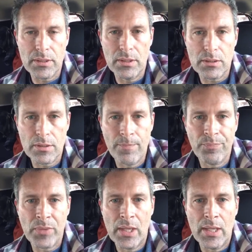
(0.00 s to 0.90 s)

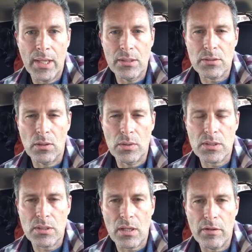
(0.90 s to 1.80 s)
business, and so
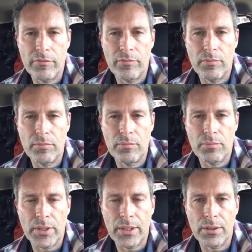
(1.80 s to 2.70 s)
instead of
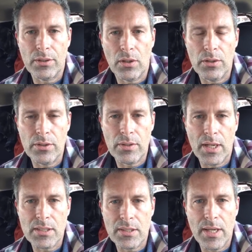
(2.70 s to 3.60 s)
bringing a car to the
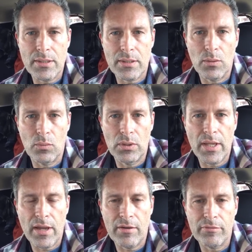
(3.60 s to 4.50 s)
United States that would
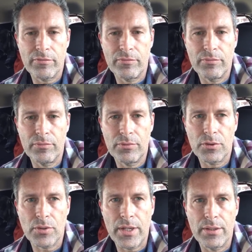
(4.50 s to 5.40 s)
have
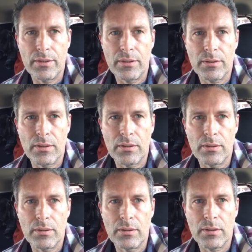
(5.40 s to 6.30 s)
created
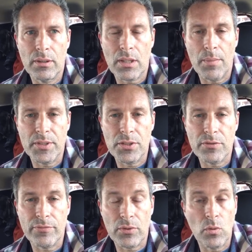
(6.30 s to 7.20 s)

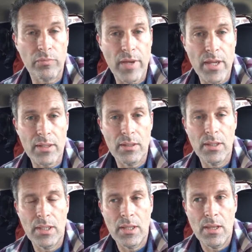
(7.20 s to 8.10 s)
competition for the Corvette,
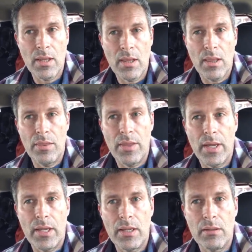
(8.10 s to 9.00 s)

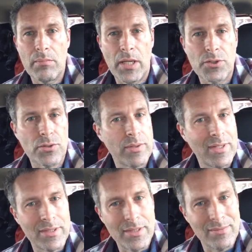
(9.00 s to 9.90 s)
they made sure
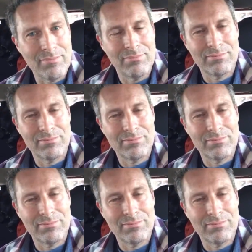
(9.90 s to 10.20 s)
that it didn't.